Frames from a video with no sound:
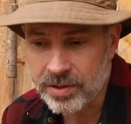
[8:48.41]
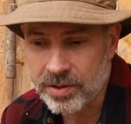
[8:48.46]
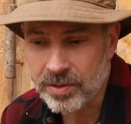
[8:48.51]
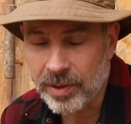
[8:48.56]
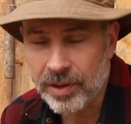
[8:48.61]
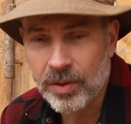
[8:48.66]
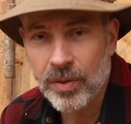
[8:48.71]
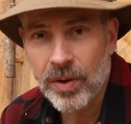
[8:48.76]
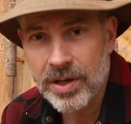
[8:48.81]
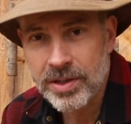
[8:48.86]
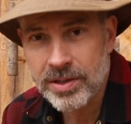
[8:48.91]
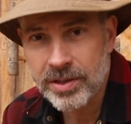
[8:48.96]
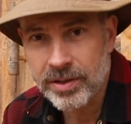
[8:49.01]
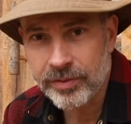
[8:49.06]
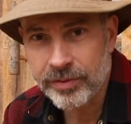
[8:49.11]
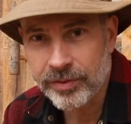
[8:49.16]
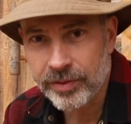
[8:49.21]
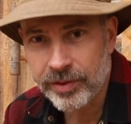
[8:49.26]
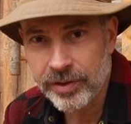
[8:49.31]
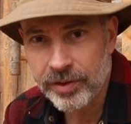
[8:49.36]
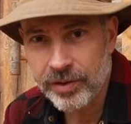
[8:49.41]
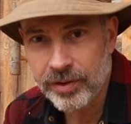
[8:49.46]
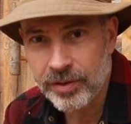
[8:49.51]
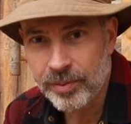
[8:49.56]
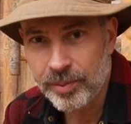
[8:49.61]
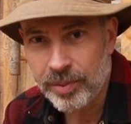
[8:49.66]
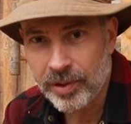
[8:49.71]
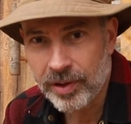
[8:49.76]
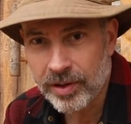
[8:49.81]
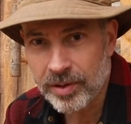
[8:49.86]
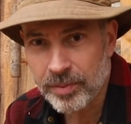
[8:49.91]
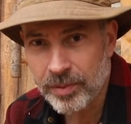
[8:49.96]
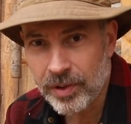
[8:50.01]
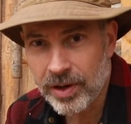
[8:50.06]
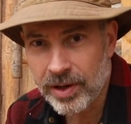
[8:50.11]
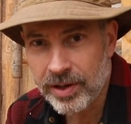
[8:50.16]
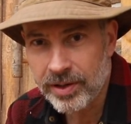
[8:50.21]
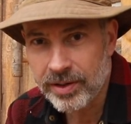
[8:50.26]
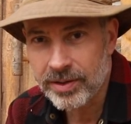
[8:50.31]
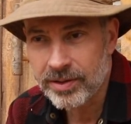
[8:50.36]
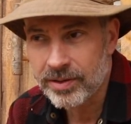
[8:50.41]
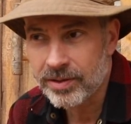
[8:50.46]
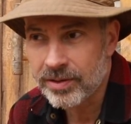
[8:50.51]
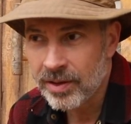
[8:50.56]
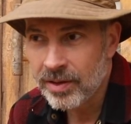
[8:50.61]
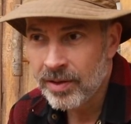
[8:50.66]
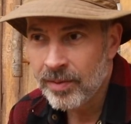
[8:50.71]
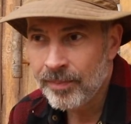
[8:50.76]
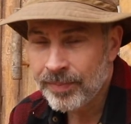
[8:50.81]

So my question for you, bottom line, is